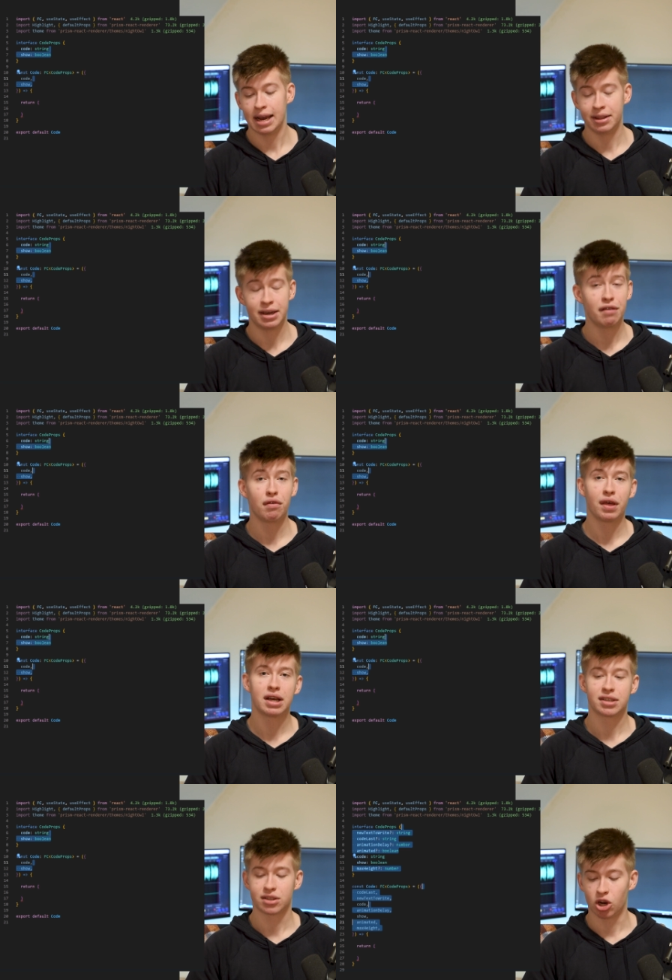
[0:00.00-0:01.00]
And then
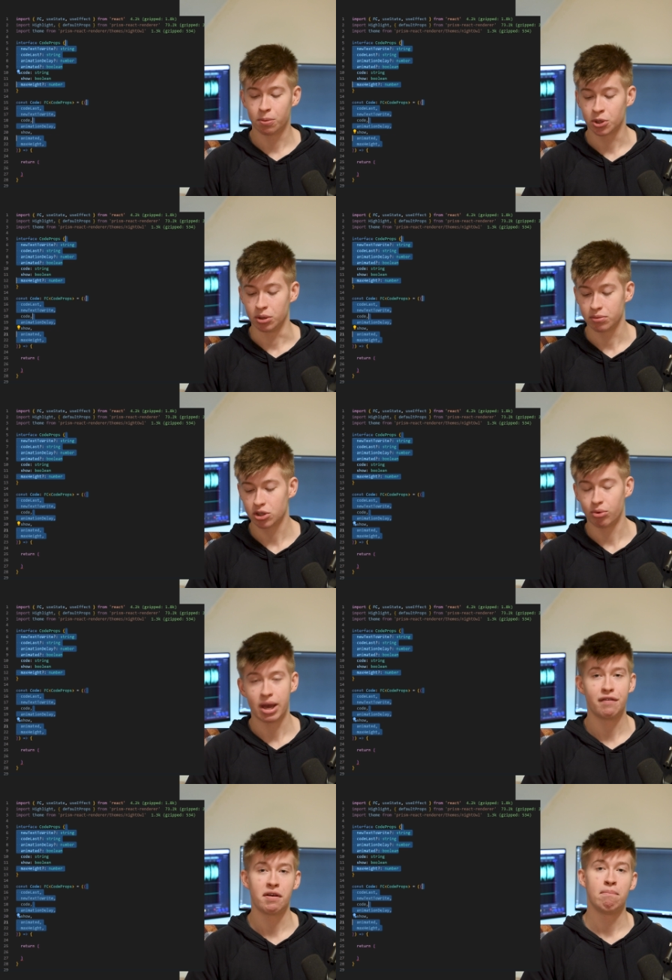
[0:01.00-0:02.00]
everything else is optional. So
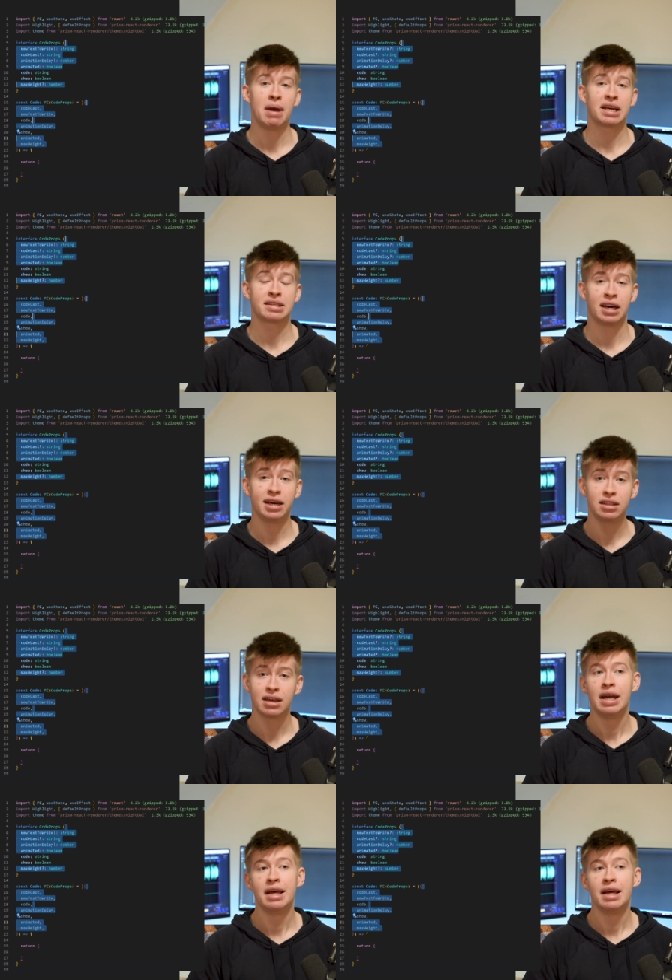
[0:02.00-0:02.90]
we have a max height